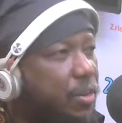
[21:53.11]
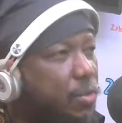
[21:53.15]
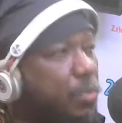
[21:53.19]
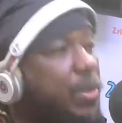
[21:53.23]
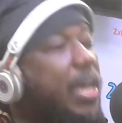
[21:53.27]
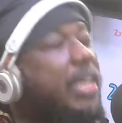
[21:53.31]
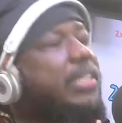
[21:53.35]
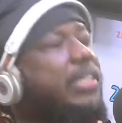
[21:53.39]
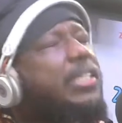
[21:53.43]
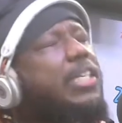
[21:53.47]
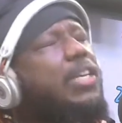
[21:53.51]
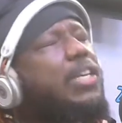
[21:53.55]

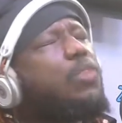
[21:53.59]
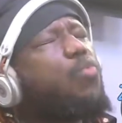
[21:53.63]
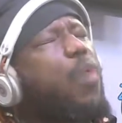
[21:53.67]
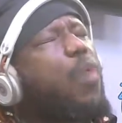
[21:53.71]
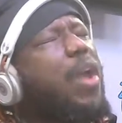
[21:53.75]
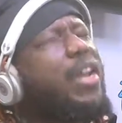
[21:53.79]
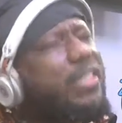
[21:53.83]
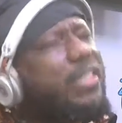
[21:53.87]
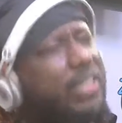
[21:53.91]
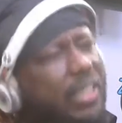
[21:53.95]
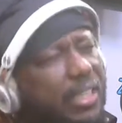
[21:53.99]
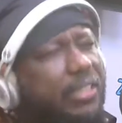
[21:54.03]
We are still
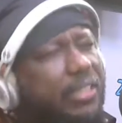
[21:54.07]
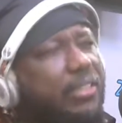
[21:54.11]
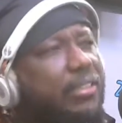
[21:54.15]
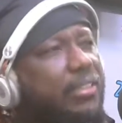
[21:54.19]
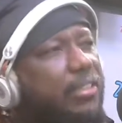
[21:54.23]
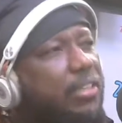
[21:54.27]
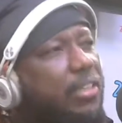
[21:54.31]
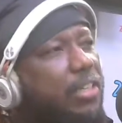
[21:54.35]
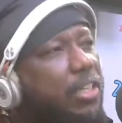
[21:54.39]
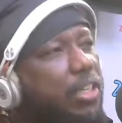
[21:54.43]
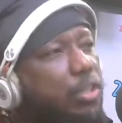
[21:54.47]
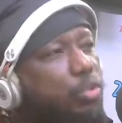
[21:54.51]
waiting
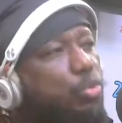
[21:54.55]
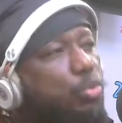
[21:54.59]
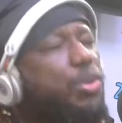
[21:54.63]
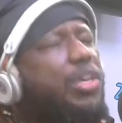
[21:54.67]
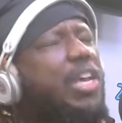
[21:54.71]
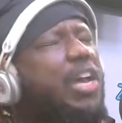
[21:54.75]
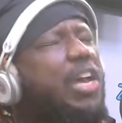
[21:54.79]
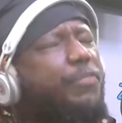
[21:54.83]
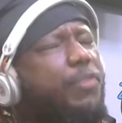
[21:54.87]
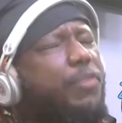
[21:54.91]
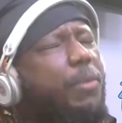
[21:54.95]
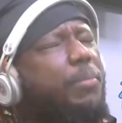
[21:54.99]
to
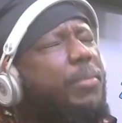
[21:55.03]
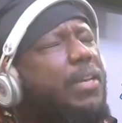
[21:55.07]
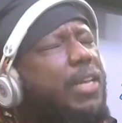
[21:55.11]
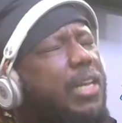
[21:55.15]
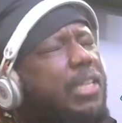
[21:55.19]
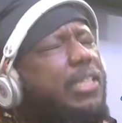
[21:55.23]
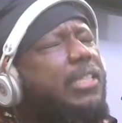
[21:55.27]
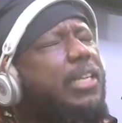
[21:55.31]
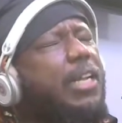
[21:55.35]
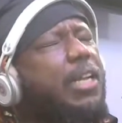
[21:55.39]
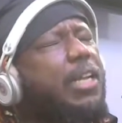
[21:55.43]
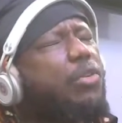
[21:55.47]
hear from
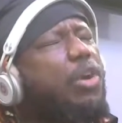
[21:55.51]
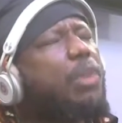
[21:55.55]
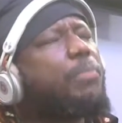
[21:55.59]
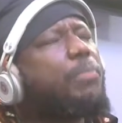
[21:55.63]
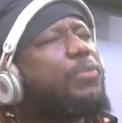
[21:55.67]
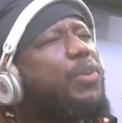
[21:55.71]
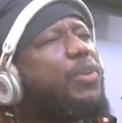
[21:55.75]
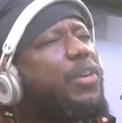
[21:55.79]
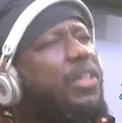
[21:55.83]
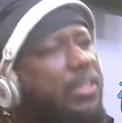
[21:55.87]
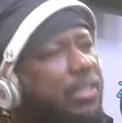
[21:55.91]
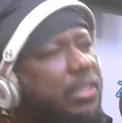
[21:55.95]
East
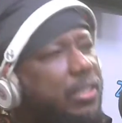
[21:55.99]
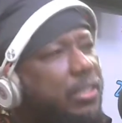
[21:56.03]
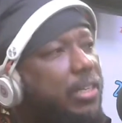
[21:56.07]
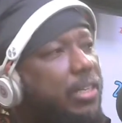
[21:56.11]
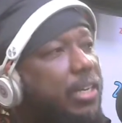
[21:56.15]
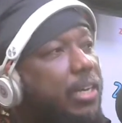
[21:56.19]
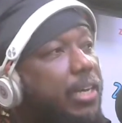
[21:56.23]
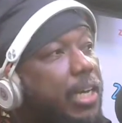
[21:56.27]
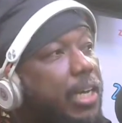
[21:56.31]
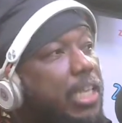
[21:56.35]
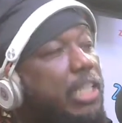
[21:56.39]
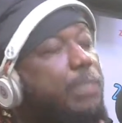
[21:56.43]
Legon police.
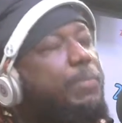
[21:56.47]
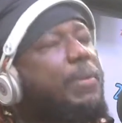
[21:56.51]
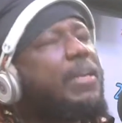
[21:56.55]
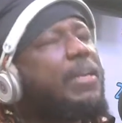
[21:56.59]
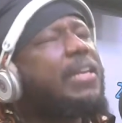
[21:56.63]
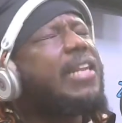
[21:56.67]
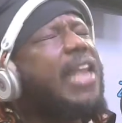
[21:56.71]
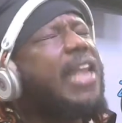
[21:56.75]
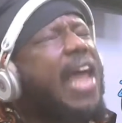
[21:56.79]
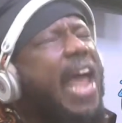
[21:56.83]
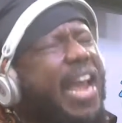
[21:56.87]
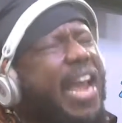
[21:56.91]
It's
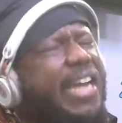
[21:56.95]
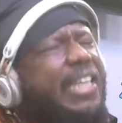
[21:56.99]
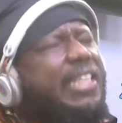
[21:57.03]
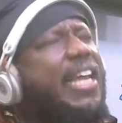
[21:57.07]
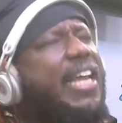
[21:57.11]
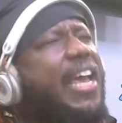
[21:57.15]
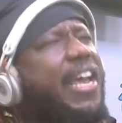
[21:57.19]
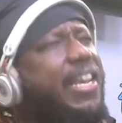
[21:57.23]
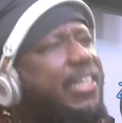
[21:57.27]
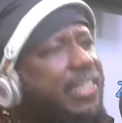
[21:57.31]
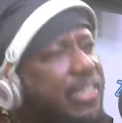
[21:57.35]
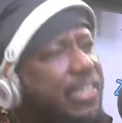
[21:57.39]
been 9
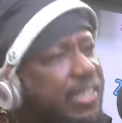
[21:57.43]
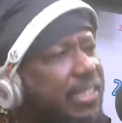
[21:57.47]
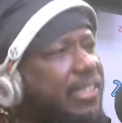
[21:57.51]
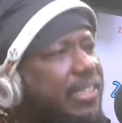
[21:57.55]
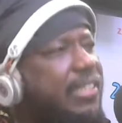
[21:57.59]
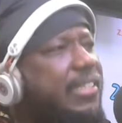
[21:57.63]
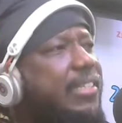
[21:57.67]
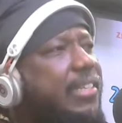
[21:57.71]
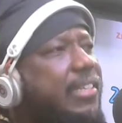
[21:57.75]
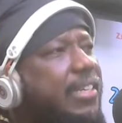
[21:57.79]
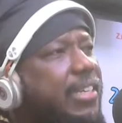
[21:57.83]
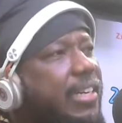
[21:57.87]

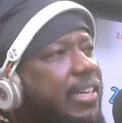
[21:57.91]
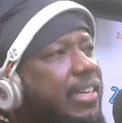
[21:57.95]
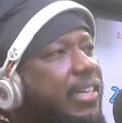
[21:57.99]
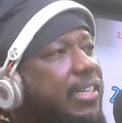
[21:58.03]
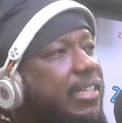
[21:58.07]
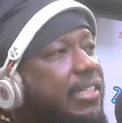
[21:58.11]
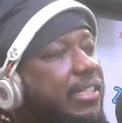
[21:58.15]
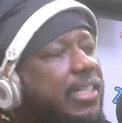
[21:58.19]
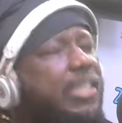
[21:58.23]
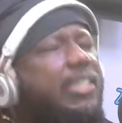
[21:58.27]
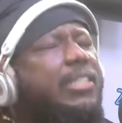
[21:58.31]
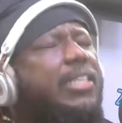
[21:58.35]
days
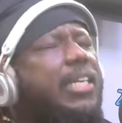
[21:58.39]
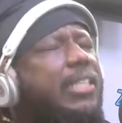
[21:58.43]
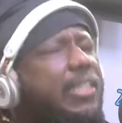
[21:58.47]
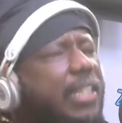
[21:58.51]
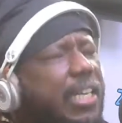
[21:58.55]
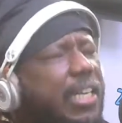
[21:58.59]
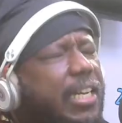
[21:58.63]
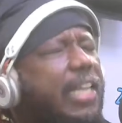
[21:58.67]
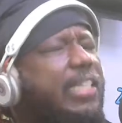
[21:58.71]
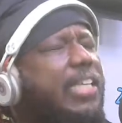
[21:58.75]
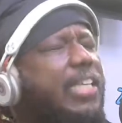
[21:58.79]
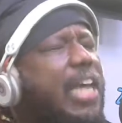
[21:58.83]
since the
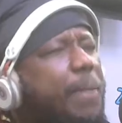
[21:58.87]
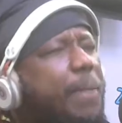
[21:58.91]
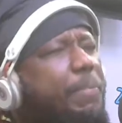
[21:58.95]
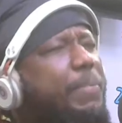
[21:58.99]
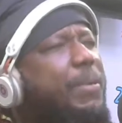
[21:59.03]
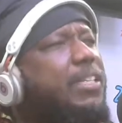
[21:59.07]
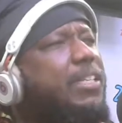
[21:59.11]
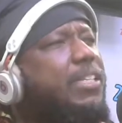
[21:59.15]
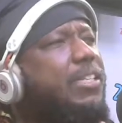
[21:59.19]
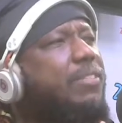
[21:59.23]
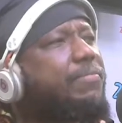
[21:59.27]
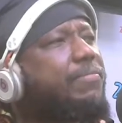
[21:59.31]
thing has
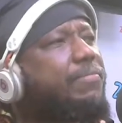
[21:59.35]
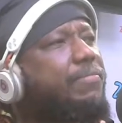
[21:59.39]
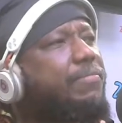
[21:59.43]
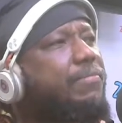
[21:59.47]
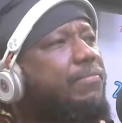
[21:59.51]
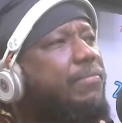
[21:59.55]
happened.